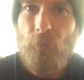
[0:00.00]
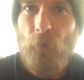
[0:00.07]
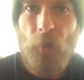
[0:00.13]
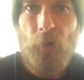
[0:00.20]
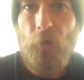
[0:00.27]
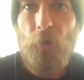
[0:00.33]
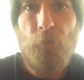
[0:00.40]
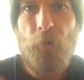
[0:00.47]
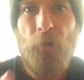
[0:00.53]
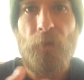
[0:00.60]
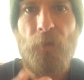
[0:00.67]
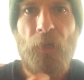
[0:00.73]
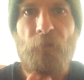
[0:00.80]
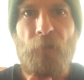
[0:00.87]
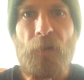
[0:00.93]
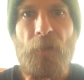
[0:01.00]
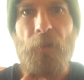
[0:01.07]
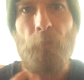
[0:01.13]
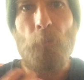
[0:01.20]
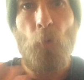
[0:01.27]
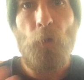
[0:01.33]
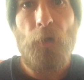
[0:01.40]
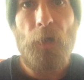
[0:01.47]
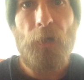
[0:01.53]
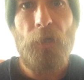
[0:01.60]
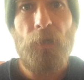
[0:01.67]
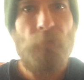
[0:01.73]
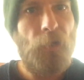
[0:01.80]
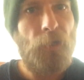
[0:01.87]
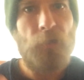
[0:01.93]
I don't know if you can think of anything more
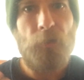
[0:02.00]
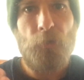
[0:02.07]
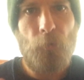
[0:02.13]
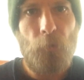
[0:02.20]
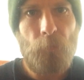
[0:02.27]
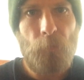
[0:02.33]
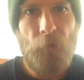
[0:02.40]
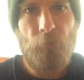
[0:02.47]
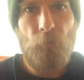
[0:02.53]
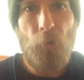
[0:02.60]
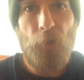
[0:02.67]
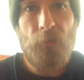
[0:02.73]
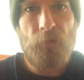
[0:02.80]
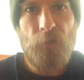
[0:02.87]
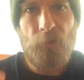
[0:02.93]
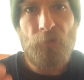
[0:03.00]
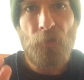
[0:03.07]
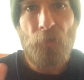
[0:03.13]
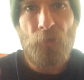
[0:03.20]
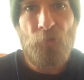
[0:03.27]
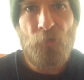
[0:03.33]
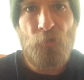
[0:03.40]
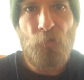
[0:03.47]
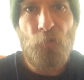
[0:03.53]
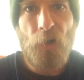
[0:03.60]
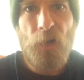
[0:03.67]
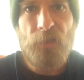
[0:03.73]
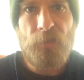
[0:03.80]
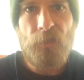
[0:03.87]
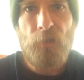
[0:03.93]
negative I can do with my voice than to
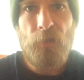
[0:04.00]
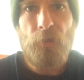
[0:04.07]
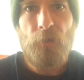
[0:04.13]
threat.